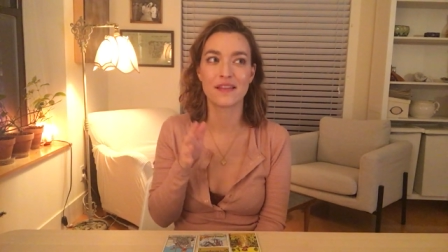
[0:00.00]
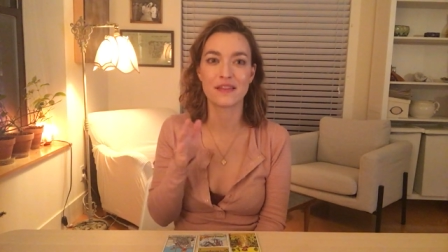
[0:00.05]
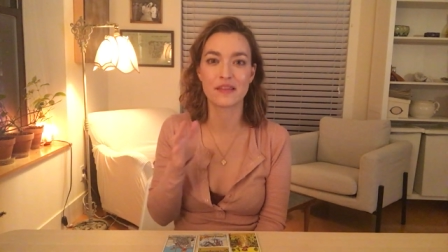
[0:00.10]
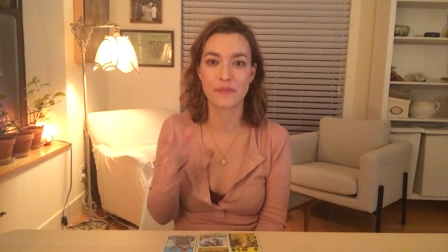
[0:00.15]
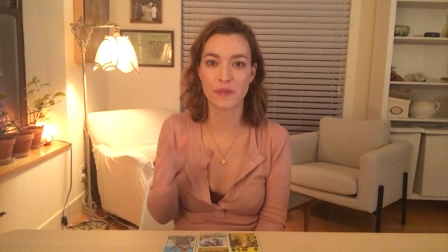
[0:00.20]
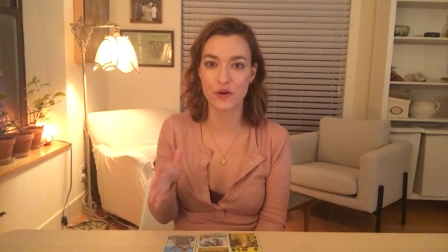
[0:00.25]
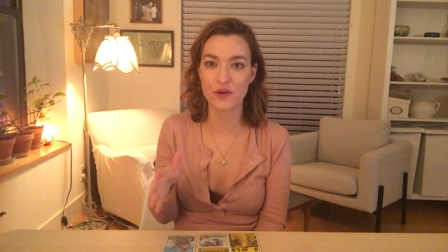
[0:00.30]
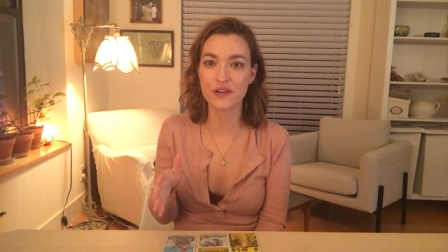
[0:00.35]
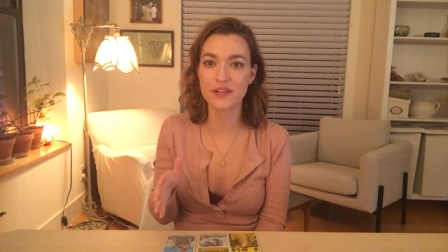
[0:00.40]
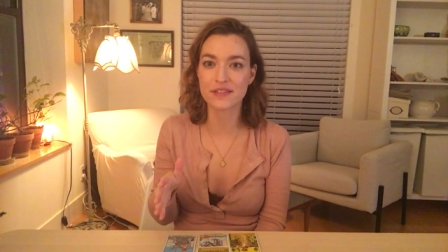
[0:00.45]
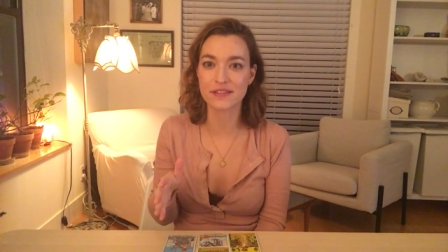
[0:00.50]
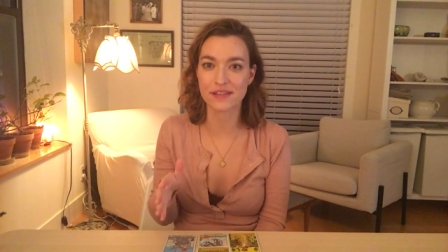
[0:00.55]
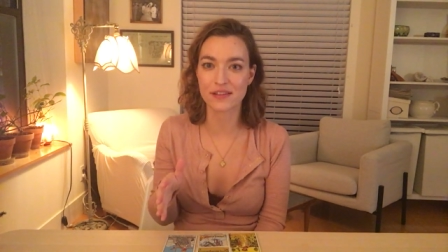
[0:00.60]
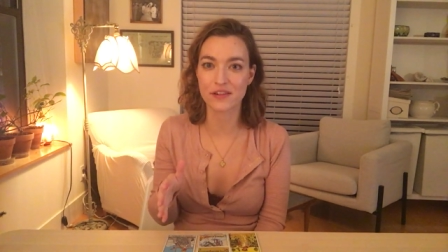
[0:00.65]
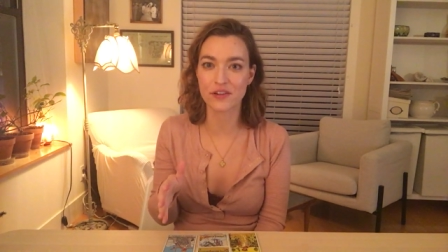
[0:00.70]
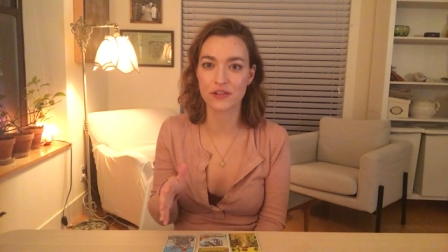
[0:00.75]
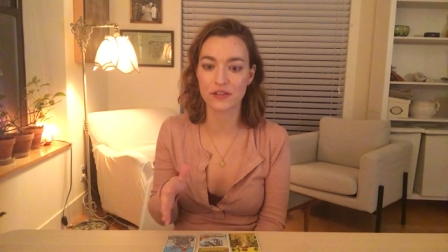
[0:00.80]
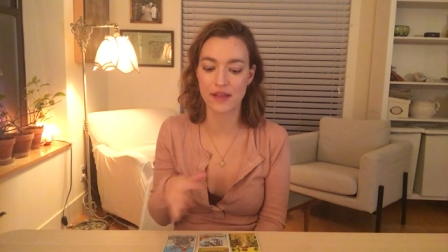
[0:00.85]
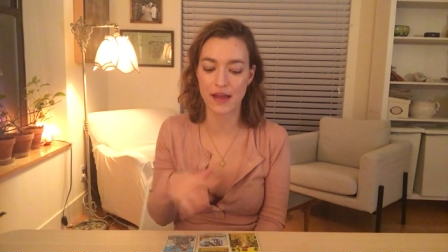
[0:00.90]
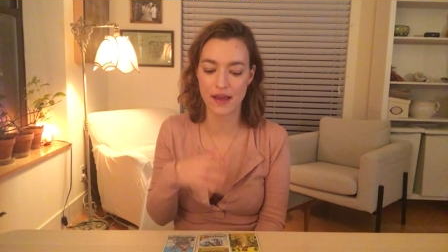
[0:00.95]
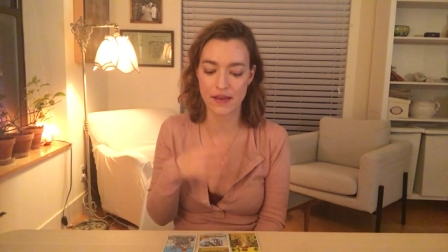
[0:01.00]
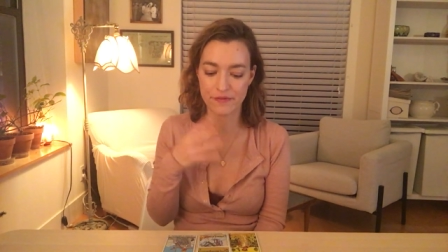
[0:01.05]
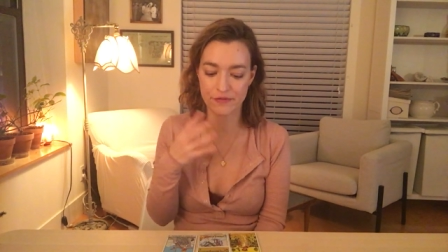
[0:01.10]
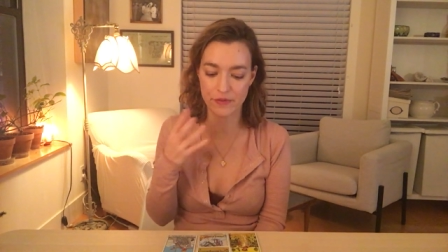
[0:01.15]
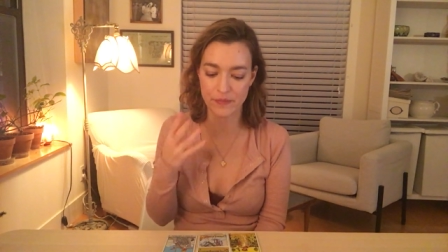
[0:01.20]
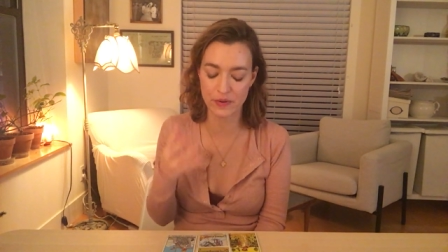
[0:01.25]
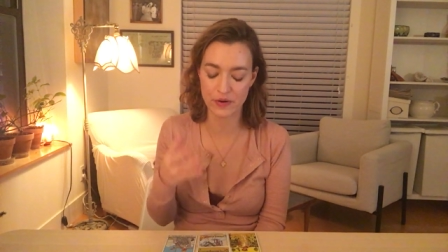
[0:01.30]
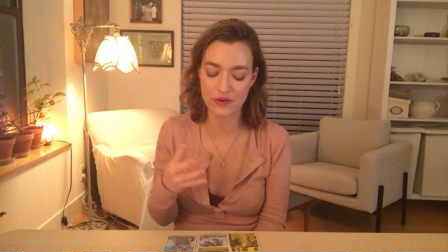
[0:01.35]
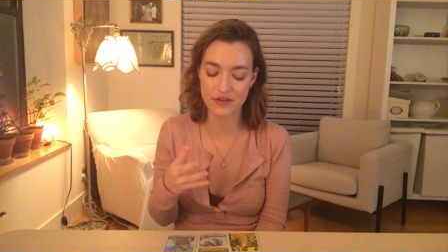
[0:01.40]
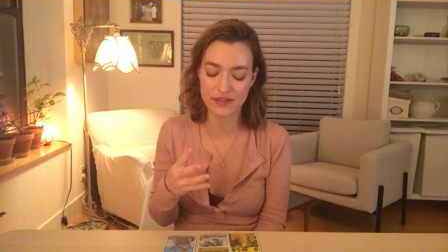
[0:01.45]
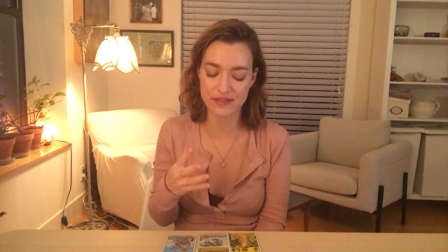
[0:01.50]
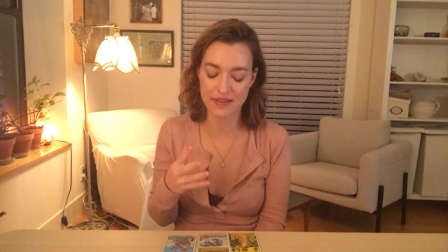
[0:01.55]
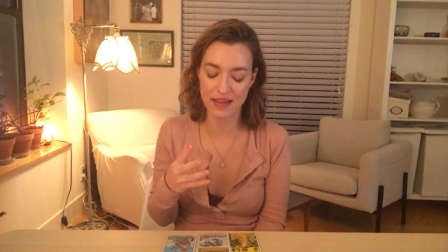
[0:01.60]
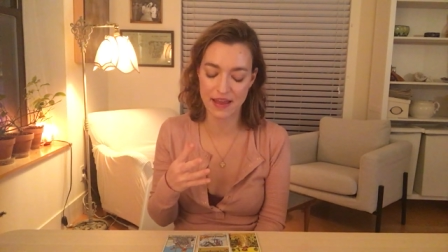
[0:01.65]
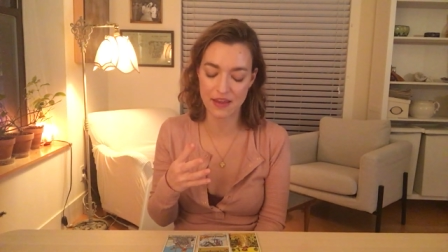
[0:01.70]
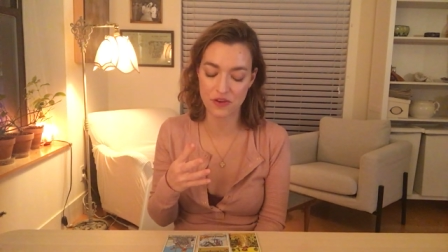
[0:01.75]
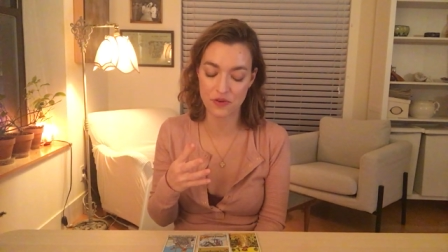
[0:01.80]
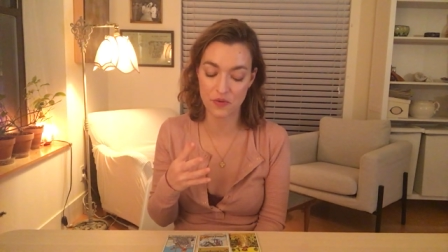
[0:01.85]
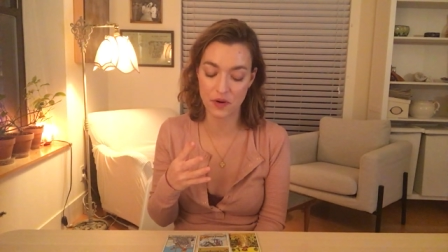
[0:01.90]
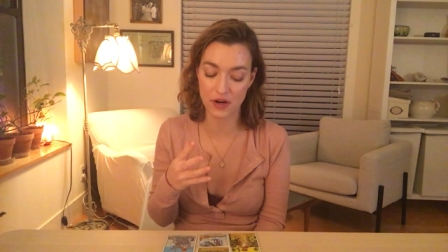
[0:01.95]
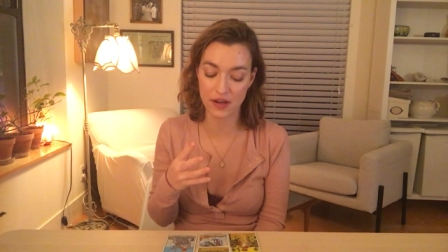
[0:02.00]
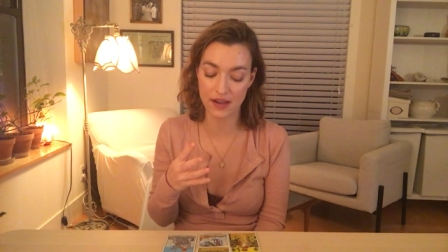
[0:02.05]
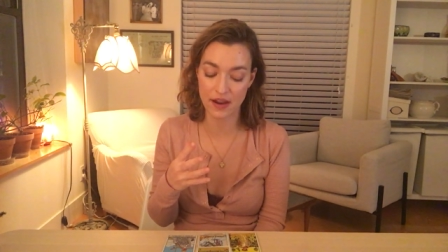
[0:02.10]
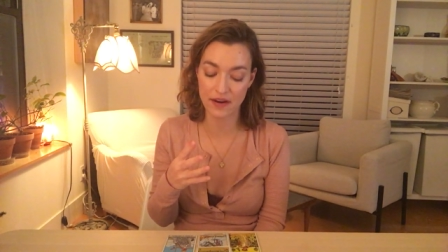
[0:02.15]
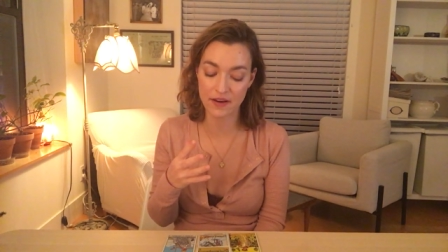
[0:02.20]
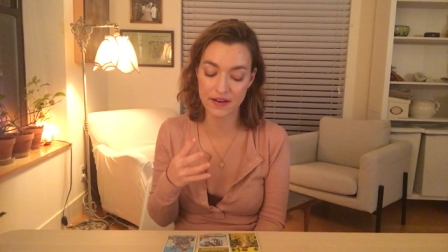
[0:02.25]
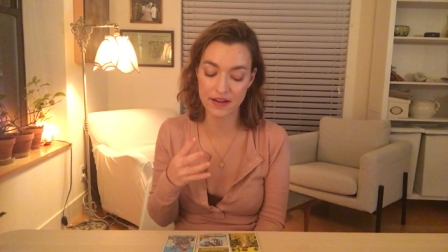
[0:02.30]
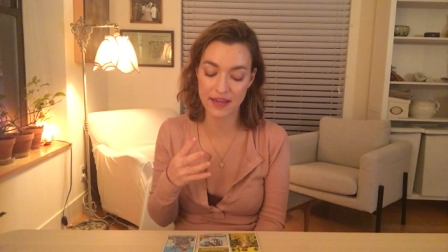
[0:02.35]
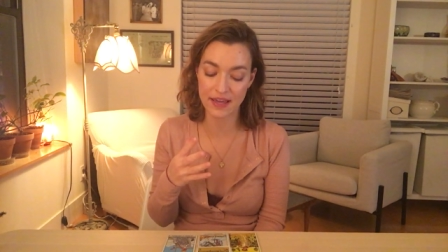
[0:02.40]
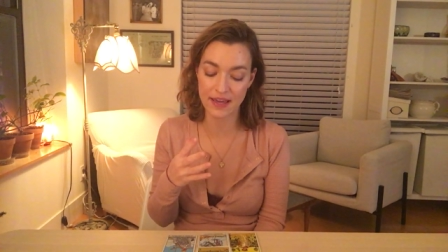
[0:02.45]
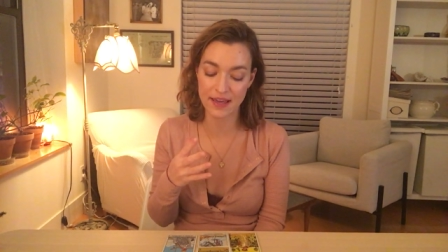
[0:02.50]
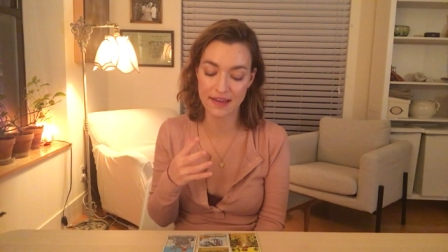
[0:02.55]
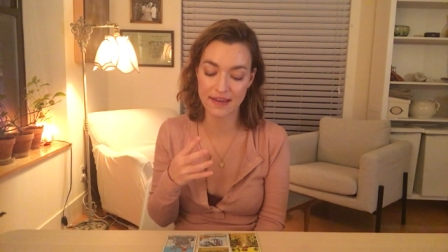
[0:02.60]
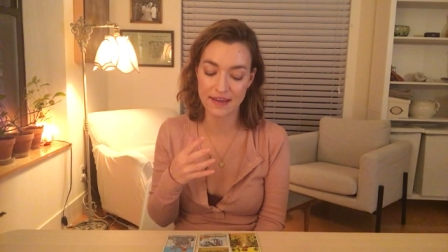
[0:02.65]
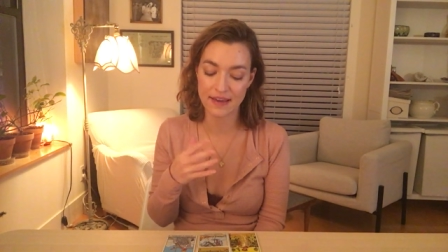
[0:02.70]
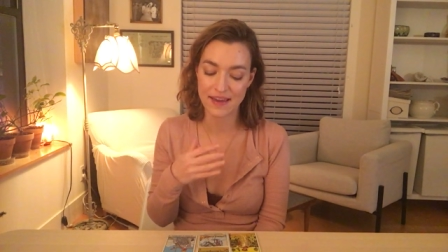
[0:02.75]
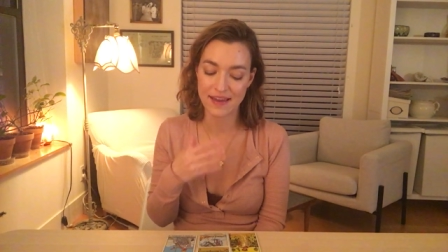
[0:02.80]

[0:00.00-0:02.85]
the burdens in your life, the burden that you are carrying.